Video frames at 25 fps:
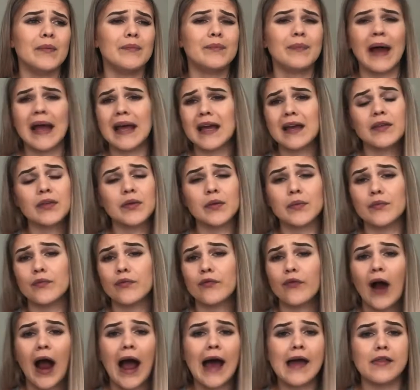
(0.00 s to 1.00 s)
bake them,
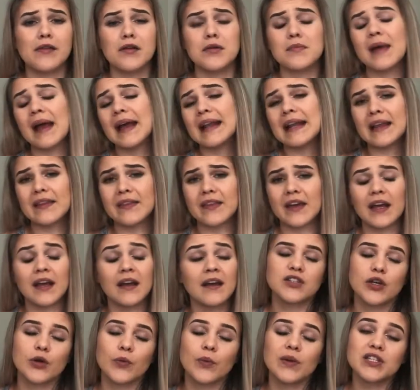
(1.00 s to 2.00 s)
fry them,
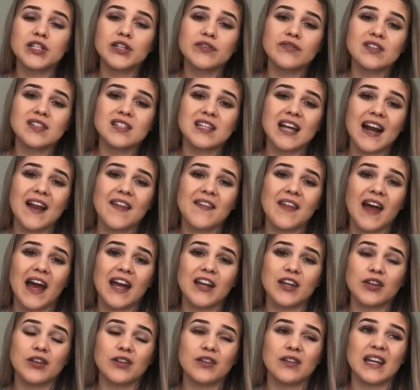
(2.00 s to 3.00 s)
anything. So once you've decided
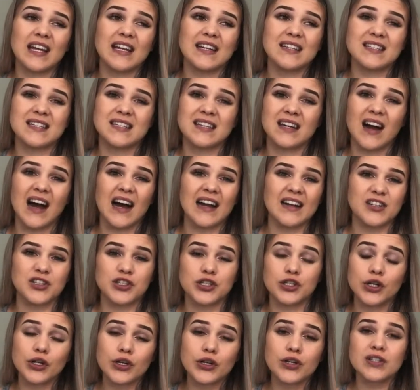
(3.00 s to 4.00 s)
that, you need to kind of
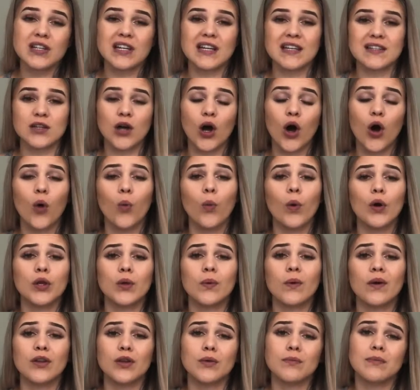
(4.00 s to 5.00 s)
choose as a whole what
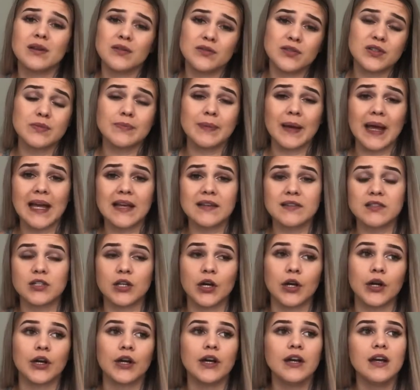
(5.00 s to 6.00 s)
you want your meal to be.
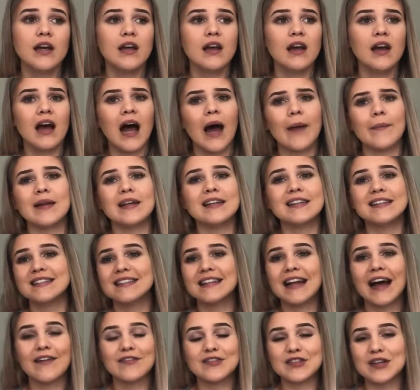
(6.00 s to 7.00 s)
So I mean, it
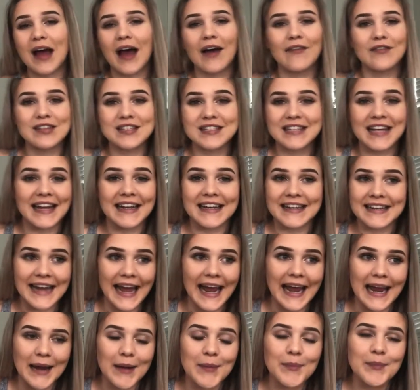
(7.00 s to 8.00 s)
doesn't have to have a set
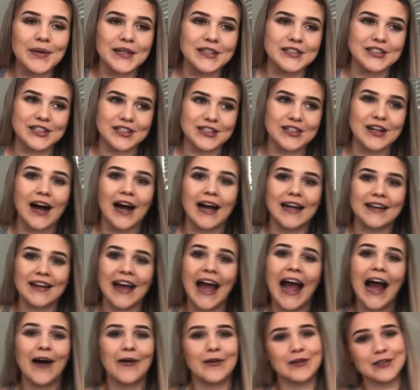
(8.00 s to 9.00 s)
name, but just kind of
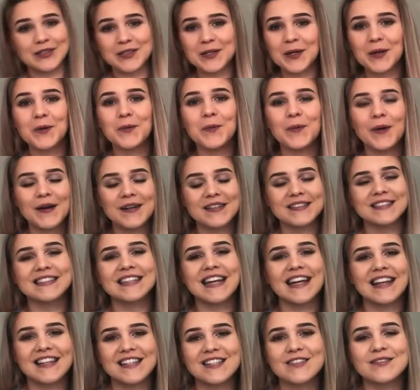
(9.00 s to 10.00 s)
how it's going to work
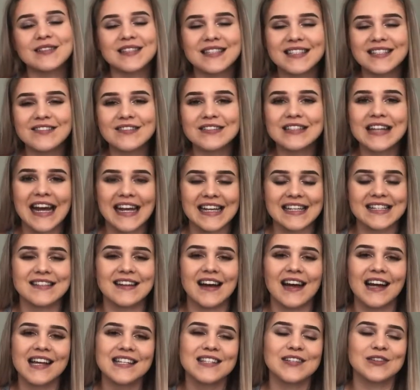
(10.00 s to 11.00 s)
together so it still tastes
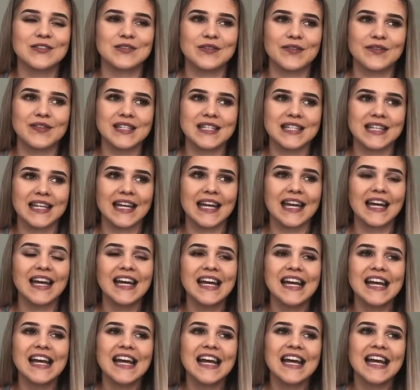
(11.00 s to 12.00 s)
nice, because obviously
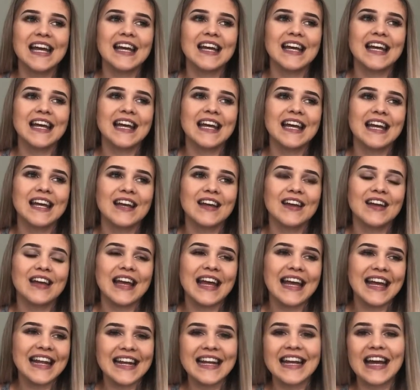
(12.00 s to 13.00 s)

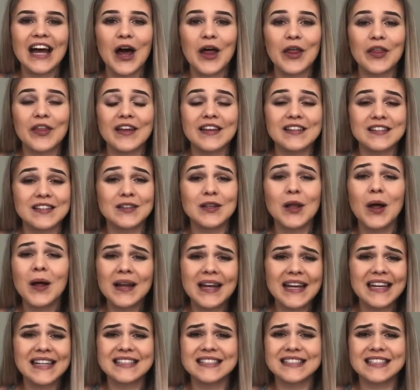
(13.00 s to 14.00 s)
eating healthy is a
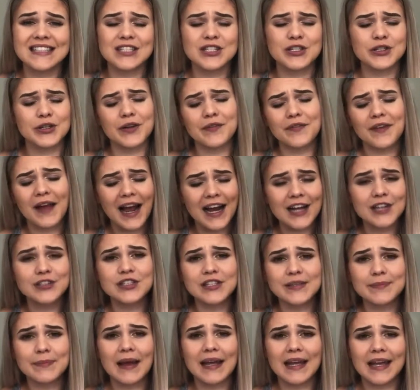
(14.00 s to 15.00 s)
lot easier to do if you're
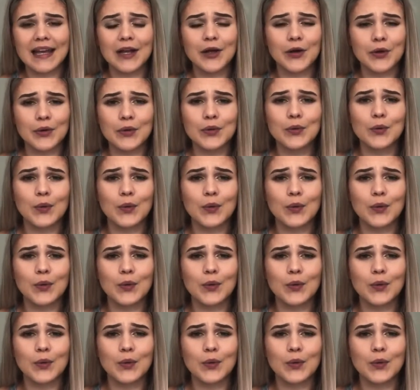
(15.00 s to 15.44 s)
actually making good